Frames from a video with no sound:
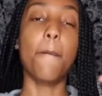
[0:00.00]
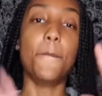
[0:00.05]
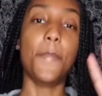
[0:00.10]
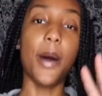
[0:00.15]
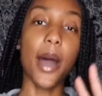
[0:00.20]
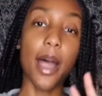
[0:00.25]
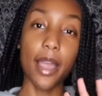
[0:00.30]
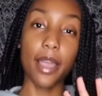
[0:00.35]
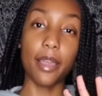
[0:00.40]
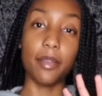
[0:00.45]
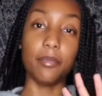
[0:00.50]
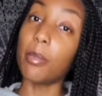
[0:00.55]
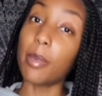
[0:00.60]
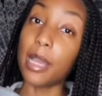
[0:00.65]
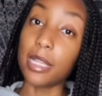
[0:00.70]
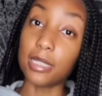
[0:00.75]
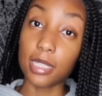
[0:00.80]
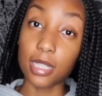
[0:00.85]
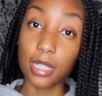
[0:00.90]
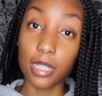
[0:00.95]
But
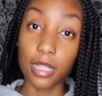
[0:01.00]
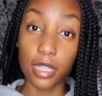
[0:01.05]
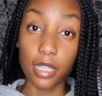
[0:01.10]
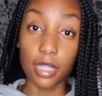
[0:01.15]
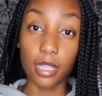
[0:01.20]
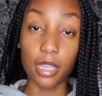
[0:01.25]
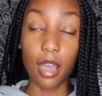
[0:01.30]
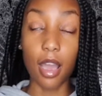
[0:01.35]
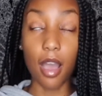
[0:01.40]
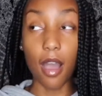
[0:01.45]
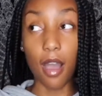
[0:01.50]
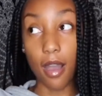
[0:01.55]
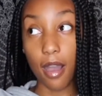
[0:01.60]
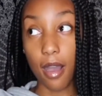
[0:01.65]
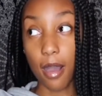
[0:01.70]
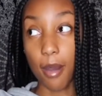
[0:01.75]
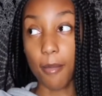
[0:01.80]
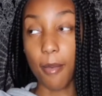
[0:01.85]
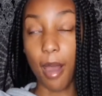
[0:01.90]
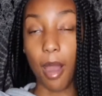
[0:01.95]
basically
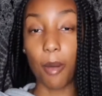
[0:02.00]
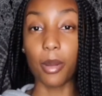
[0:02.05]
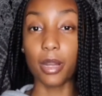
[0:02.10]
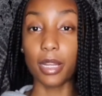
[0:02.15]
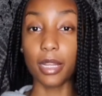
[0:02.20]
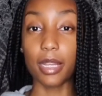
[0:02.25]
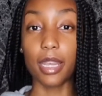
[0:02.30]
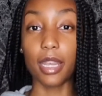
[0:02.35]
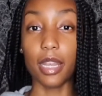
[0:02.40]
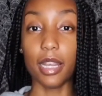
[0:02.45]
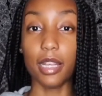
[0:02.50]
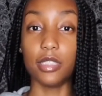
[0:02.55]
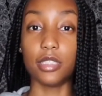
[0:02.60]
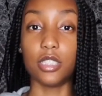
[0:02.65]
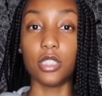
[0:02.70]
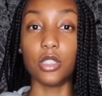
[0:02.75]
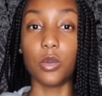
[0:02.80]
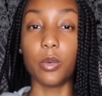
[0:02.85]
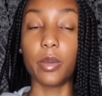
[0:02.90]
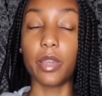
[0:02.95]
I want to get
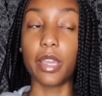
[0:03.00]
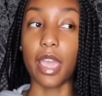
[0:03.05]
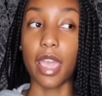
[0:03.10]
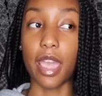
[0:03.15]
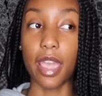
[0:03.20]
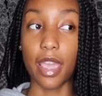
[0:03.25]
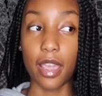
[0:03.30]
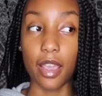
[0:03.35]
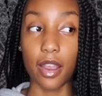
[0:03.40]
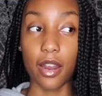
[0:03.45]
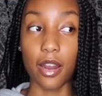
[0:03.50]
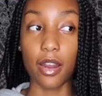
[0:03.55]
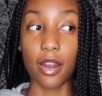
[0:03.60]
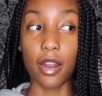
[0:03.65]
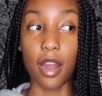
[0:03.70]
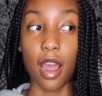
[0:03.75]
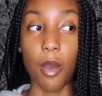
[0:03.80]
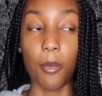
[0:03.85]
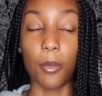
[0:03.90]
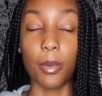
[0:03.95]
into doing
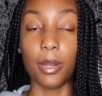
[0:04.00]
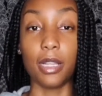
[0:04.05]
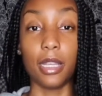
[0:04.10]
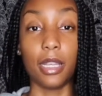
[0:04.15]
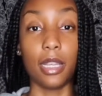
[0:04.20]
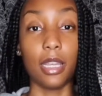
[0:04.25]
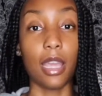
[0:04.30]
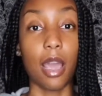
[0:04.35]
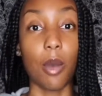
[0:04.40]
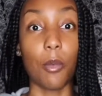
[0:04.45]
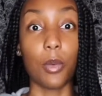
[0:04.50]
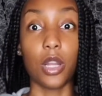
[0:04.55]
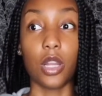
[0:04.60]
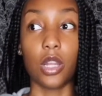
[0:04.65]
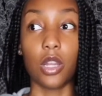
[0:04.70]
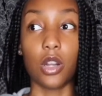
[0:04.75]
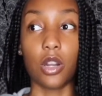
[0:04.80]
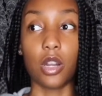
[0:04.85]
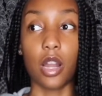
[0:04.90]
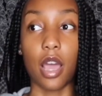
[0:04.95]
hair. I want to
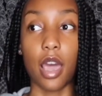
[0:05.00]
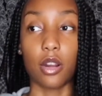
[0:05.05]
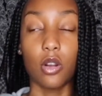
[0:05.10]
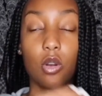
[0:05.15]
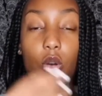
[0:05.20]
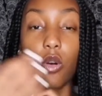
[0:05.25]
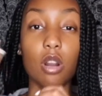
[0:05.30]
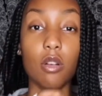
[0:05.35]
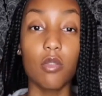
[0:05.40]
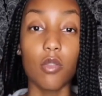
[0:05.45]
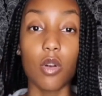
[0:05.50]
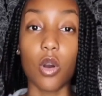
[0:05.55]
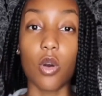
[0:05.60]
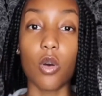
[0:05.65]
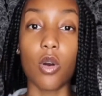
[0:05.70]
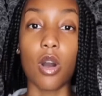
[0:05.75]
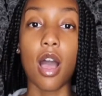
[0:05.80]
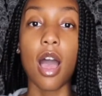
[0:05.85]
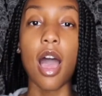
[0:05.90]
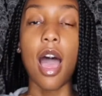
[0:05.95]
learn how to
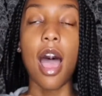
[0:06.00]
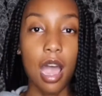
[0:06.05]
cornrow.